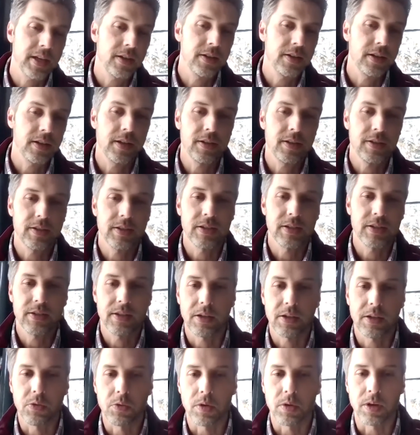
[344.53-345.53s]
How does this
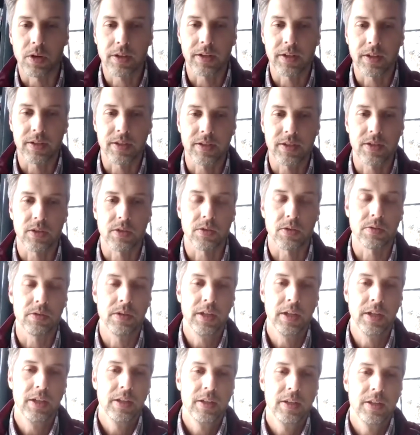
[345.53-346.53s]
thing work? And
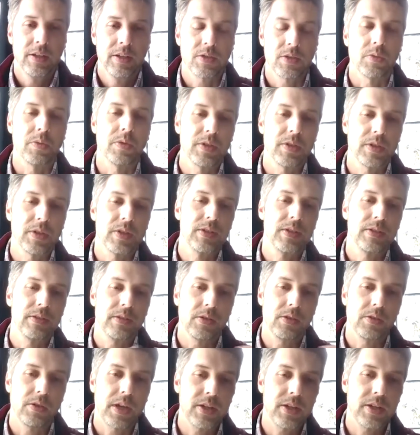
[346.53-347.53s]
so with
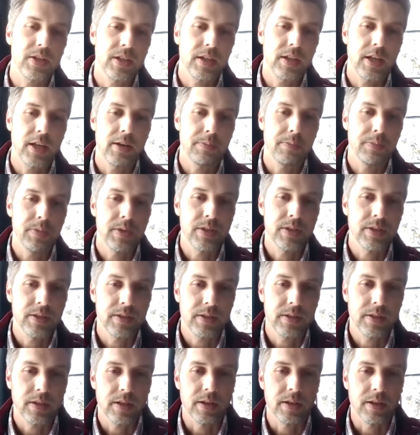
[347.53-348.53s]
this location
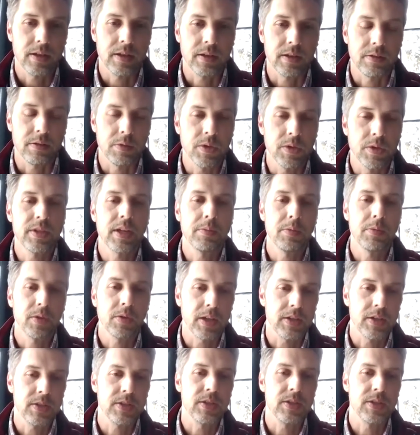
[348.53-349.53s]
campus, real-time
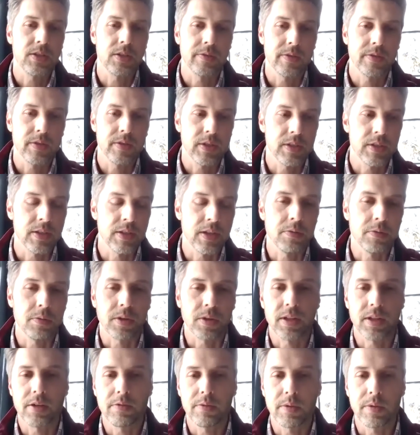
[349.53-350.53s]
location services
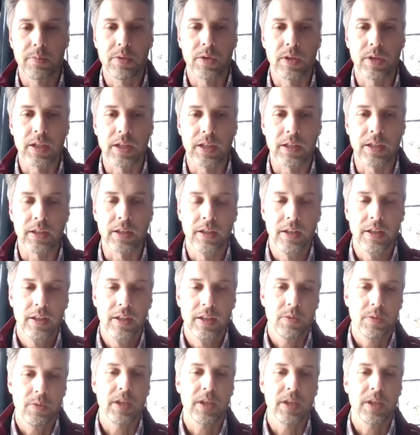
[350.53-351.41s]
network that we put in,